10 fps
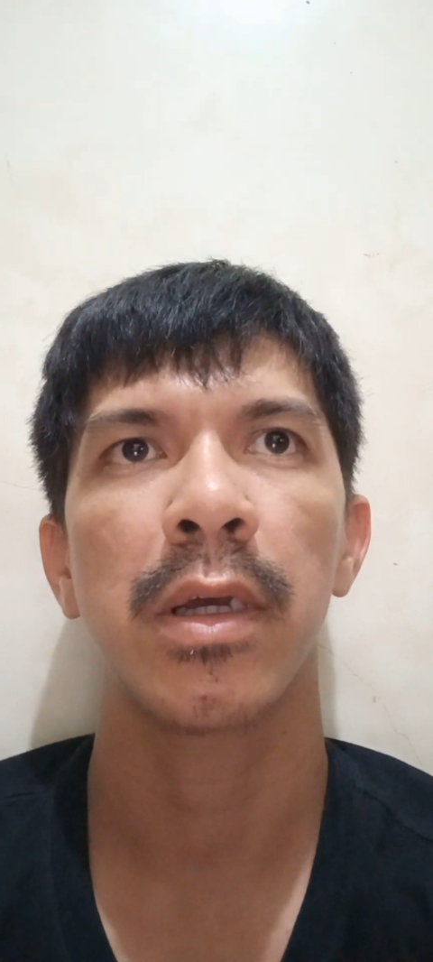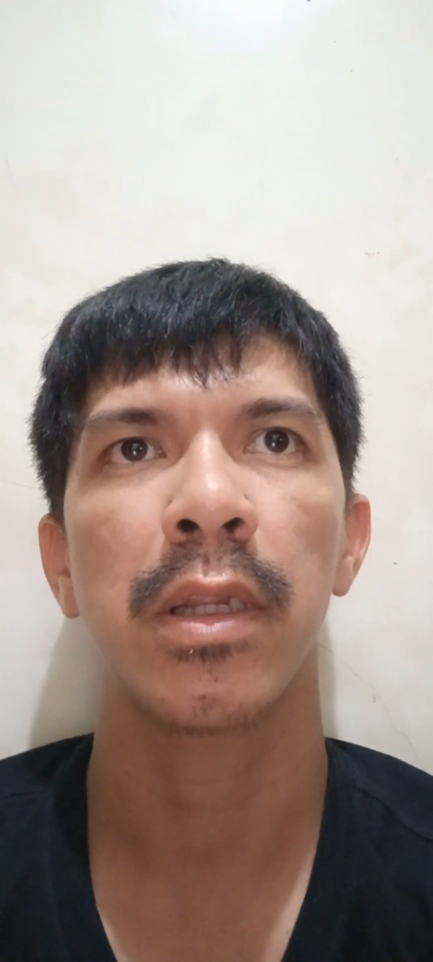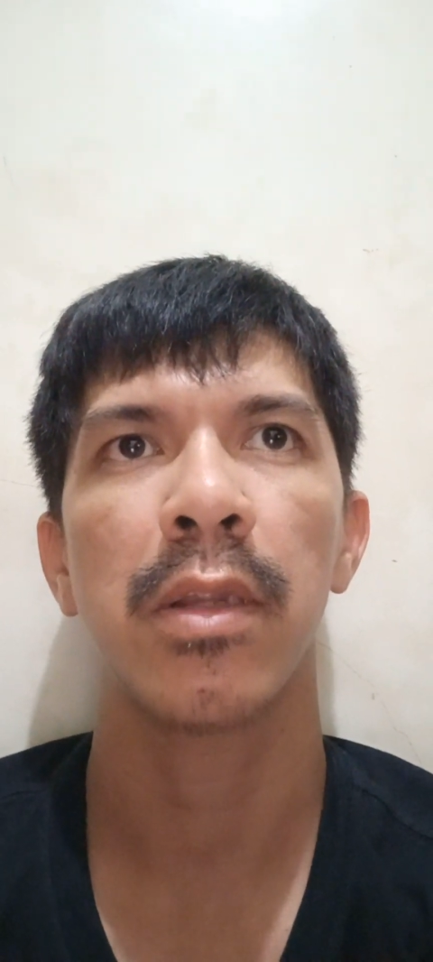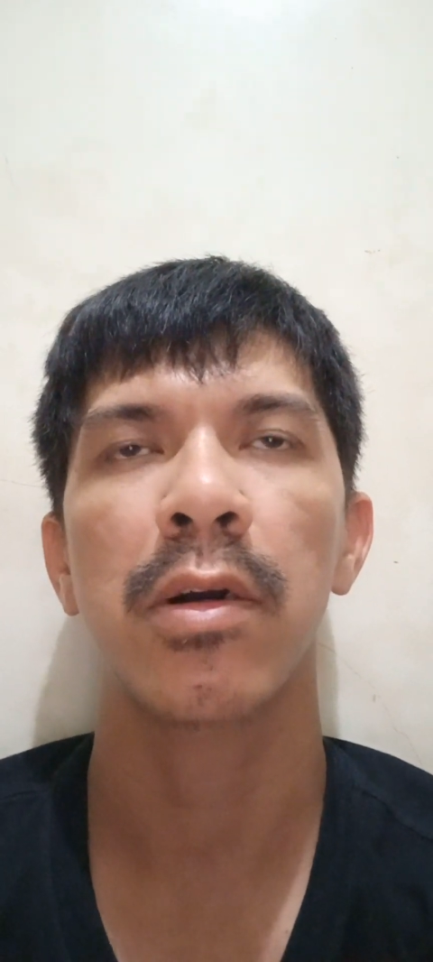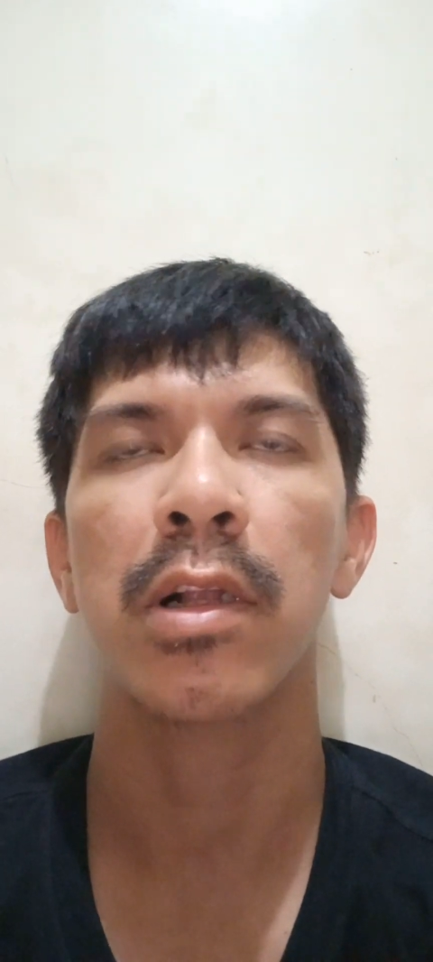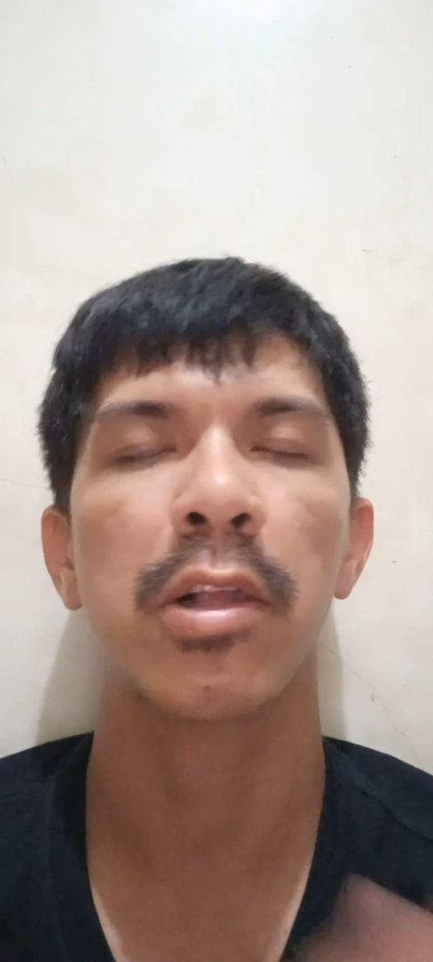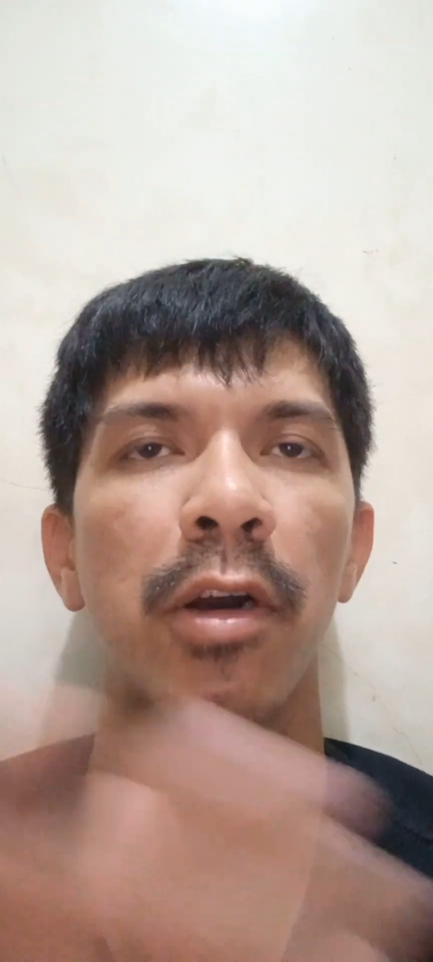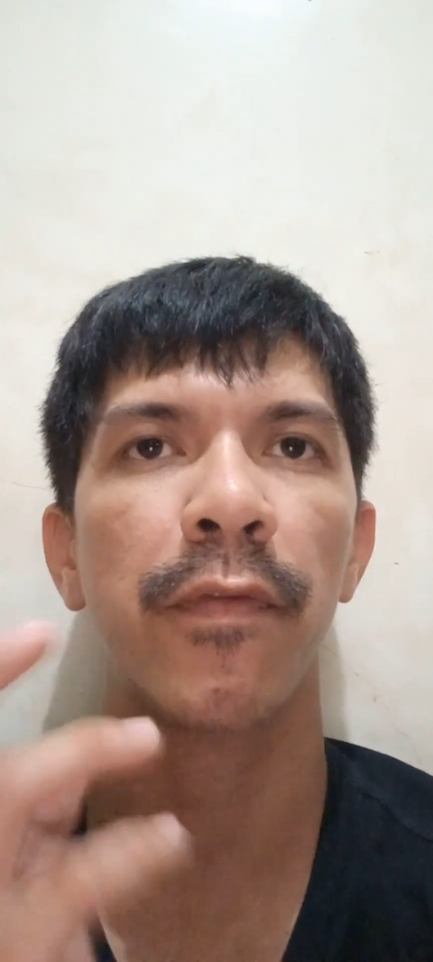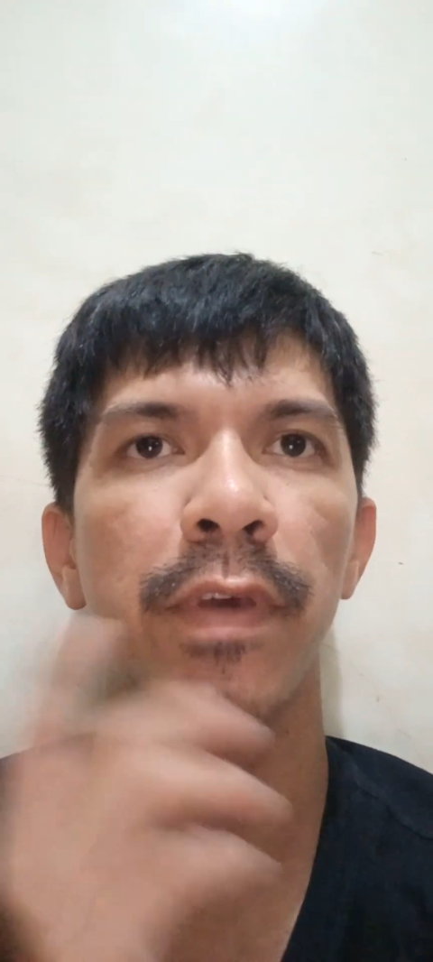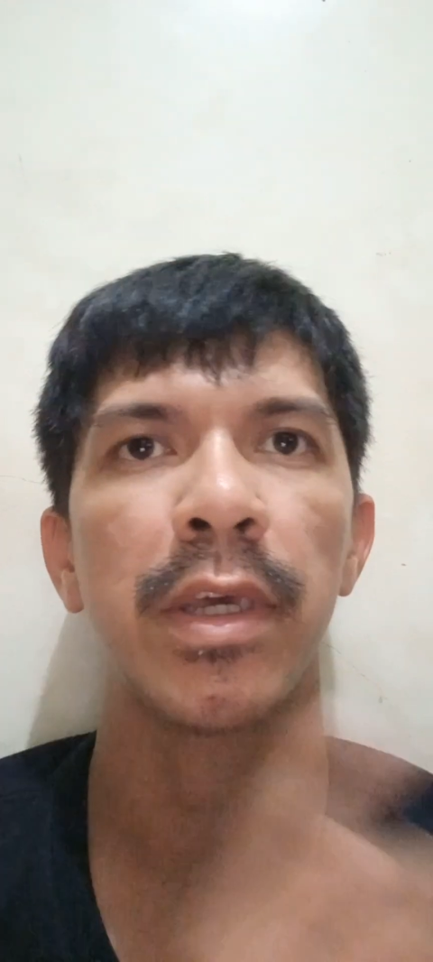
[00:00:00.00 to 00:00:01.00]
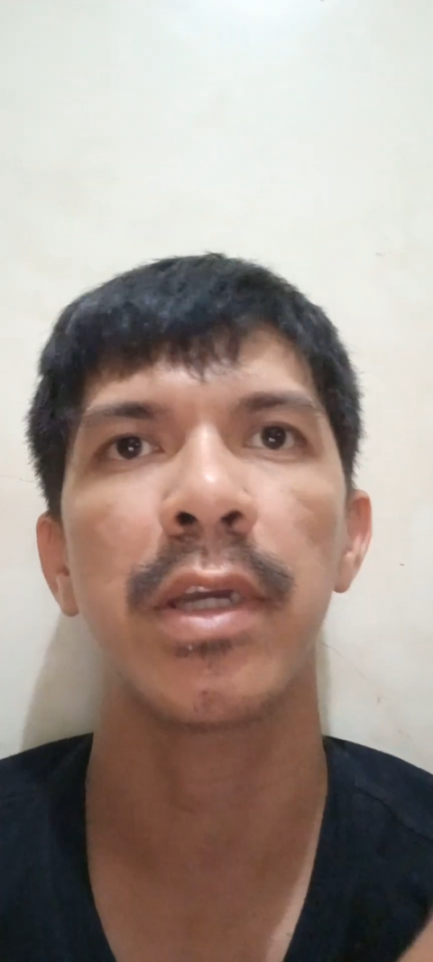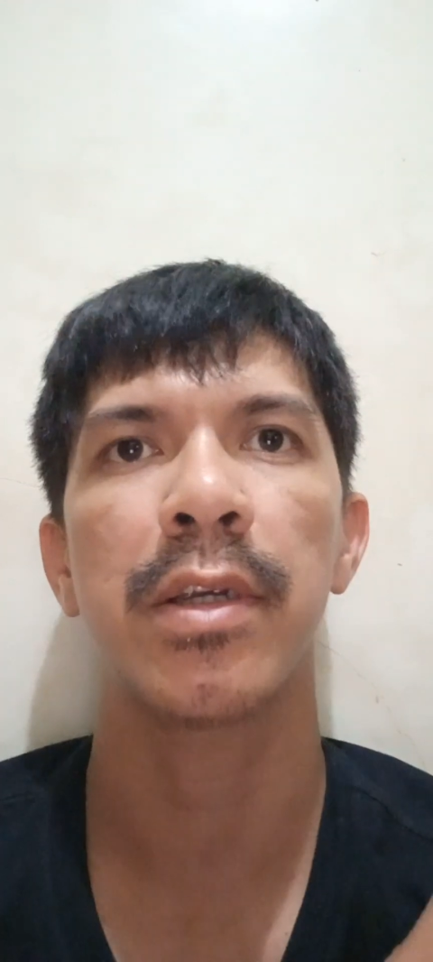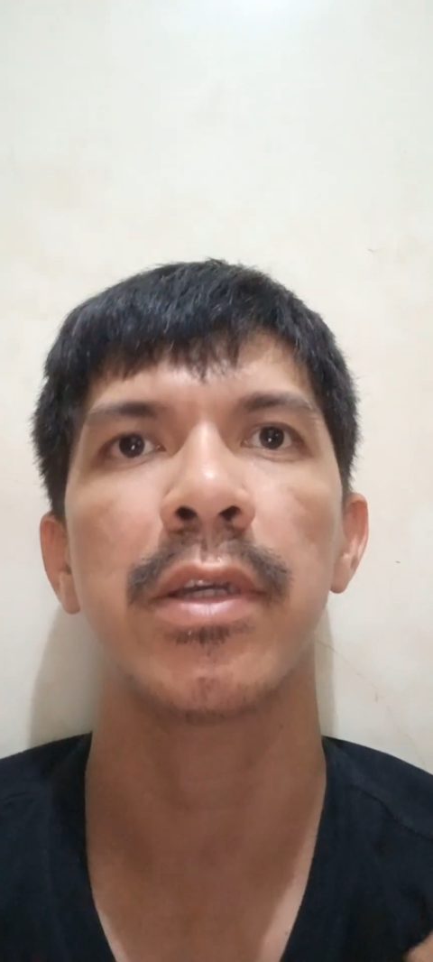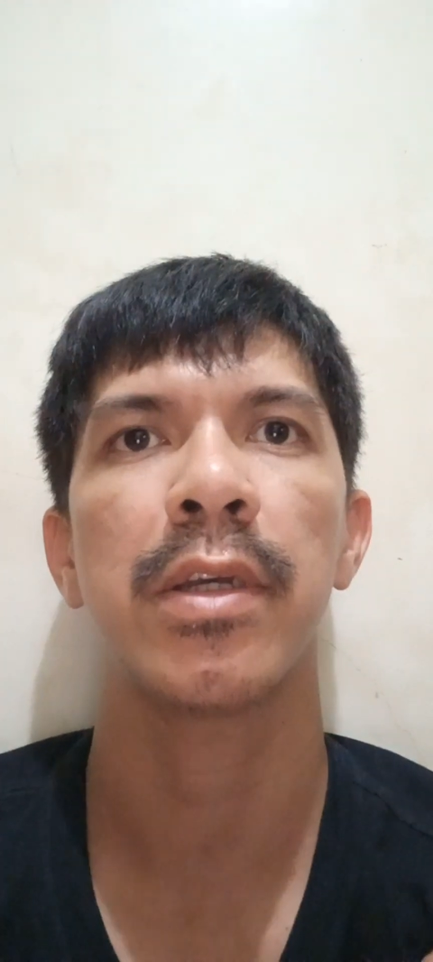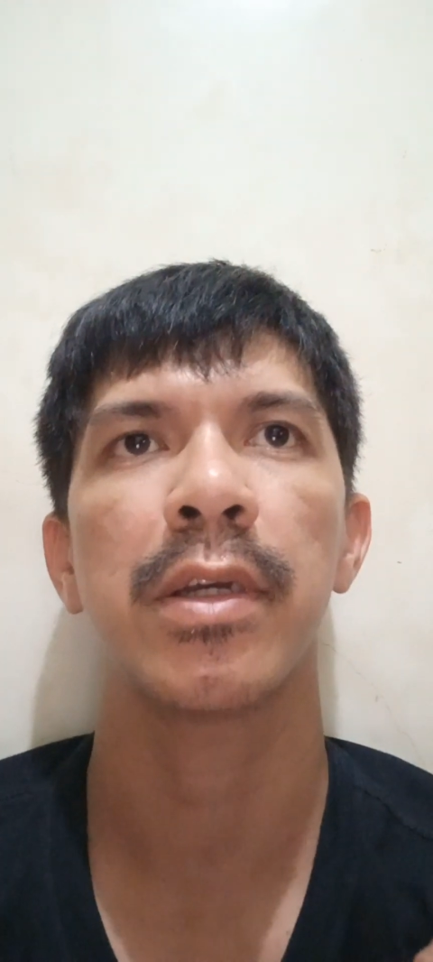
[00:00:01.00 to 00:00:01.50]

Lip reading: a local coffee here,